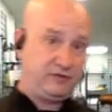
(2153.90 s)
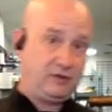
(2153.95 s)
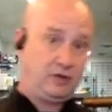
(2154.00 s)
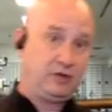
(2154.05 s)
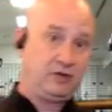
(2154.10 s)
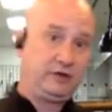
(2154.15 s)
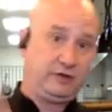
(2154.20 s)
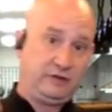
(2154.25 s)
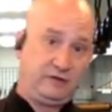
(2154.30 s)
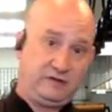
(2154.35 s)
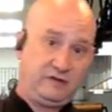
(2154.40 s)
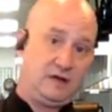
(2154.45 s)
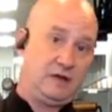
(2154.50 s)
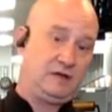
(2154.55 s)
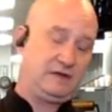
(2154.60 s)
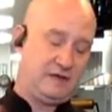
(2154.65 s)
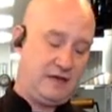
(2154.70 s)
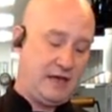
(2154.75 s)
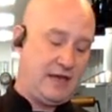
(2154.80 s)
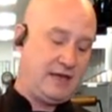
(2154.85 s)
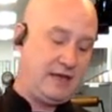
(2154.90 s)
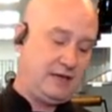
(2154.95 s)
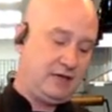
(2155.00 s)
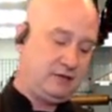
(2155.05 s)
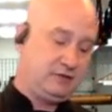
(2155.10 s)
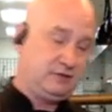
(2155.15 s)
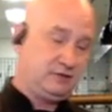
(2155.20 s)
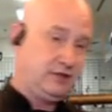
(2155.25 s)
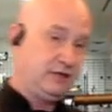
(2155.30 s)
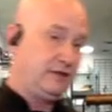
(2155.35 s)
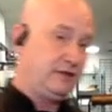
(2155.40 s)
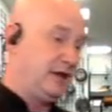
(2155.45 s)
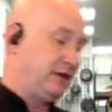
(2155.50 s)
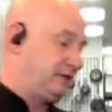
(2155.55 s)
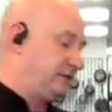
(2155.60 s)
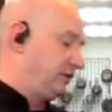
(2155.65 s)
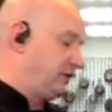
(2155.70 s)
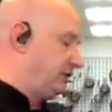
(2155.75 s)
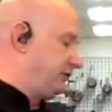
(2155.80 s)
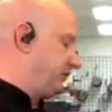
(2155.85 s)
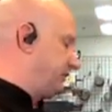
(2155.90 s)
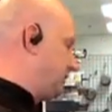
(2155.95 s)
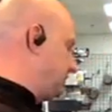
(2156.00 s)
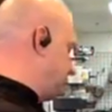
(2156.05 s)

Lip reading: are going to saute in that salsa.